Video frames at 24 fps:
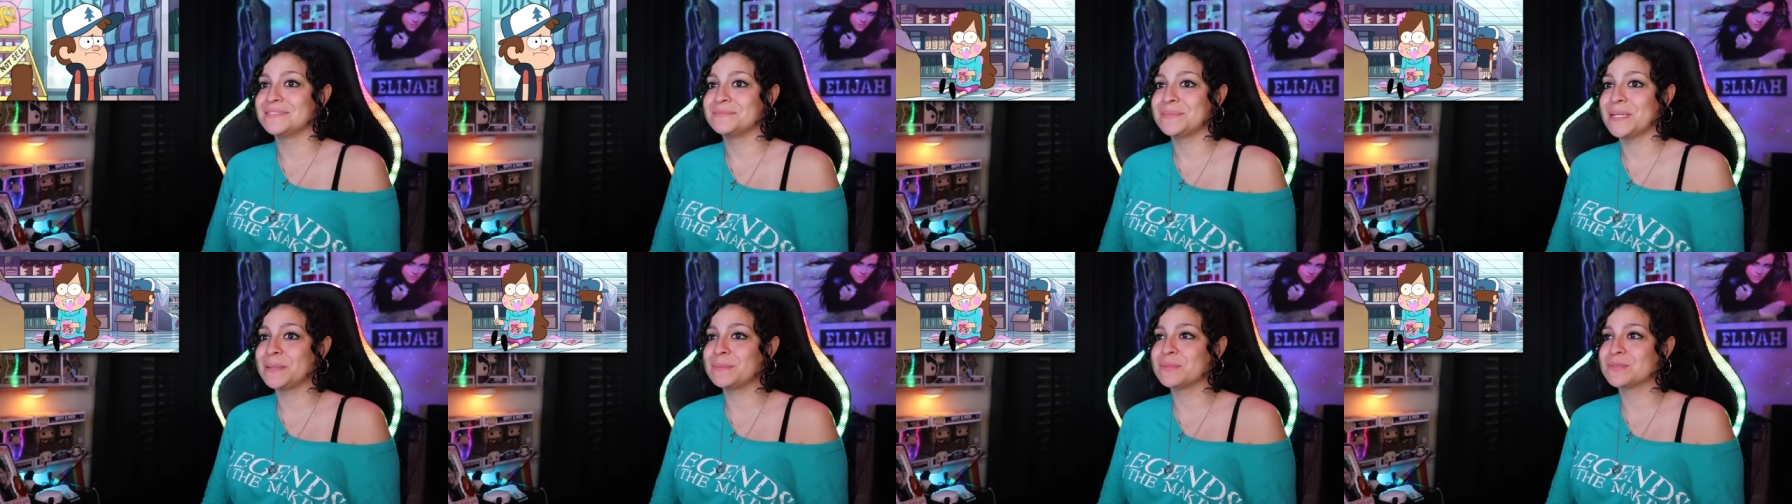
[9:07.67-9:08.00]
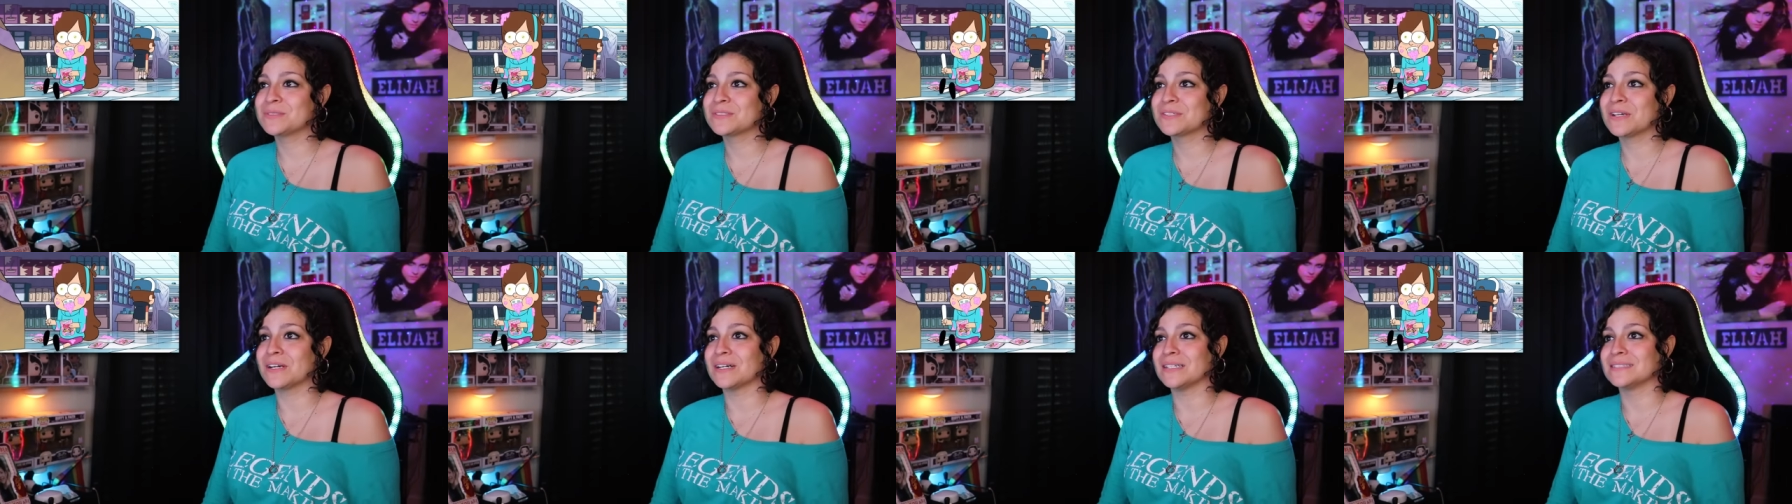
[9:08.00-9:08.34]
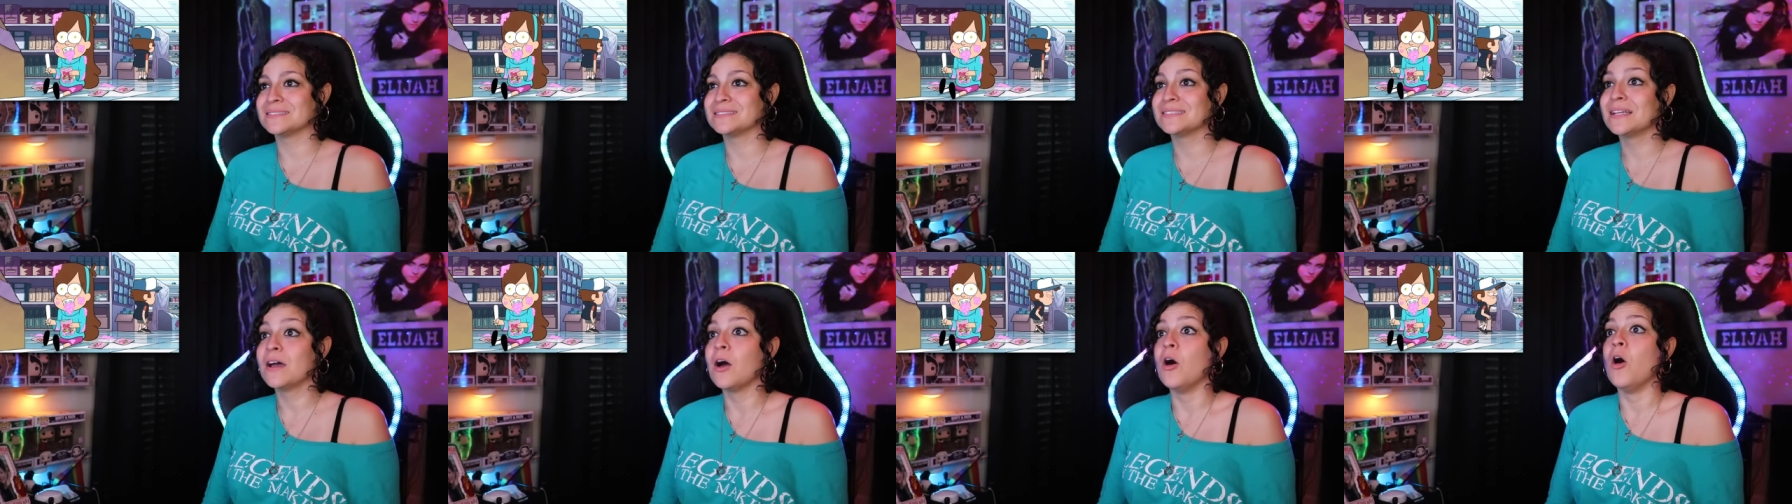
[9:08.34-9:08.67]
Mabel's gone.
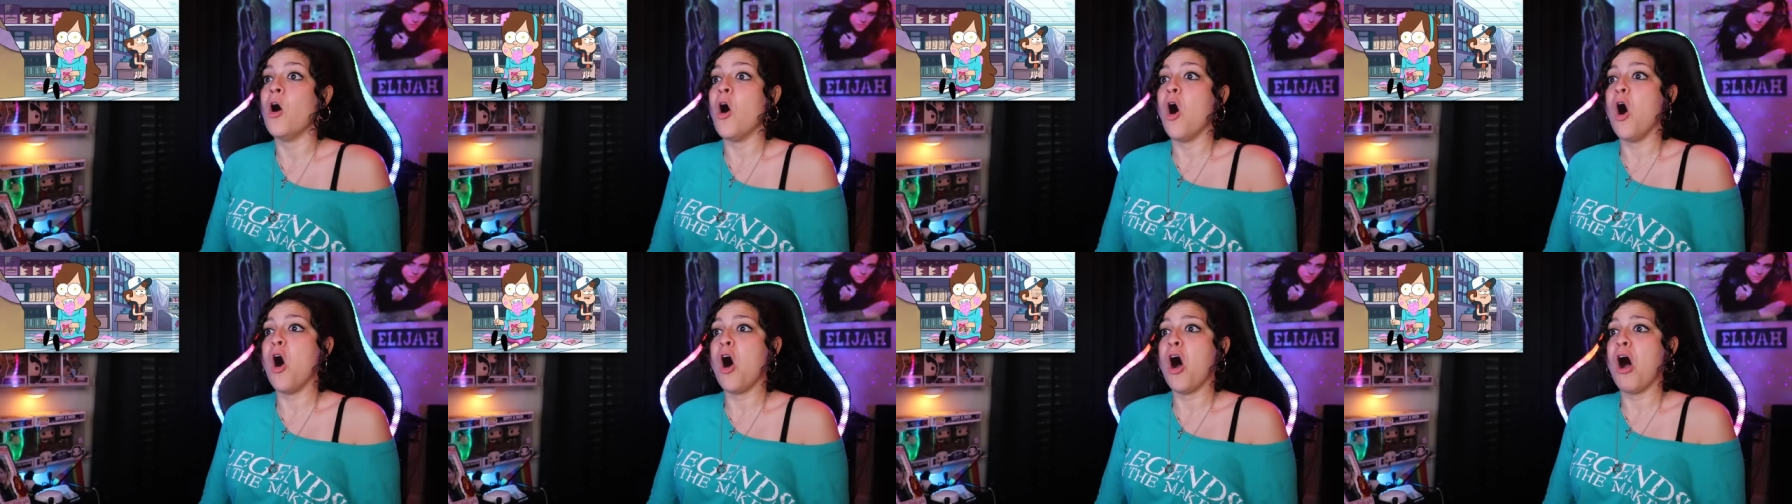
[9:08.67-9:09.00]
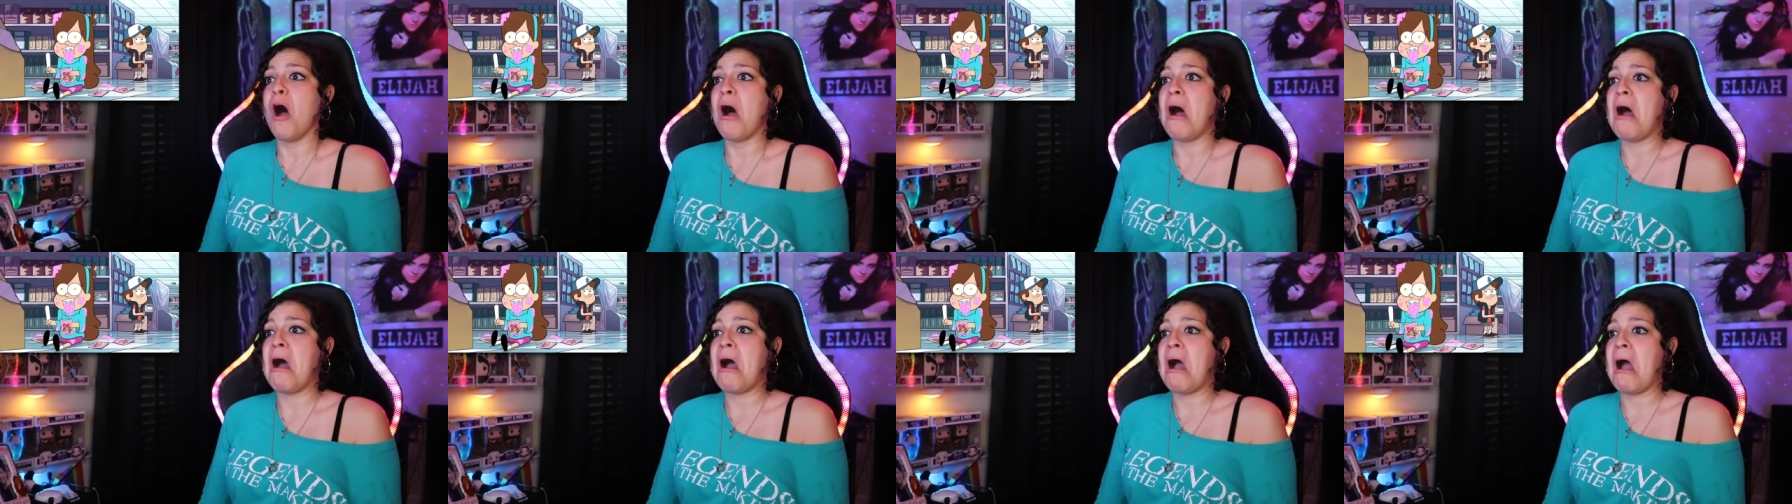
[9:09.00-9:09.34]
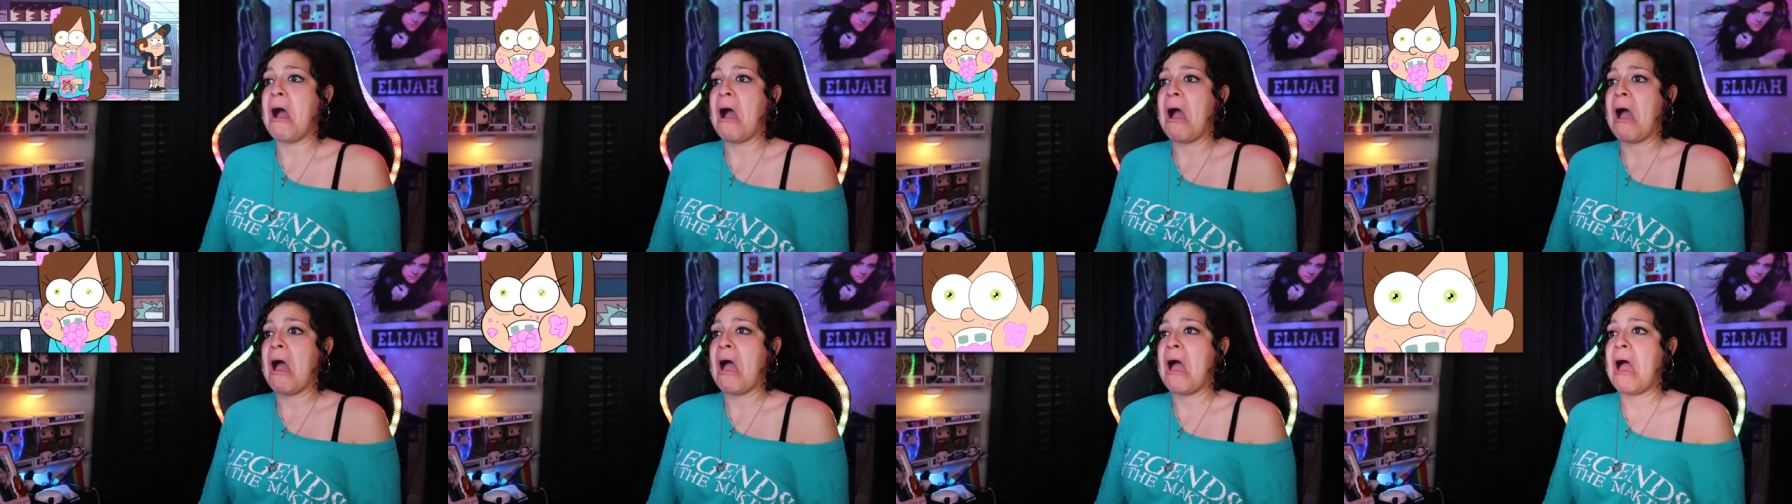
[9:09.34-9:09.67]

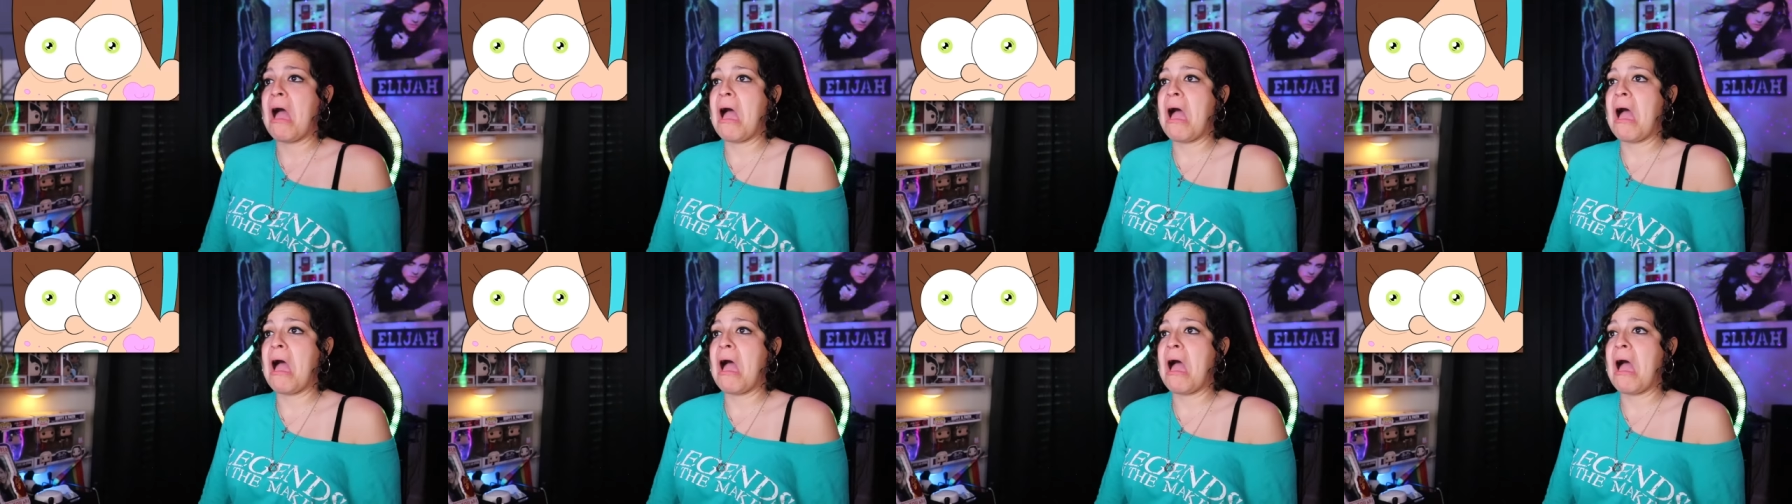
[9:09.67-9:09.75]
Mabel?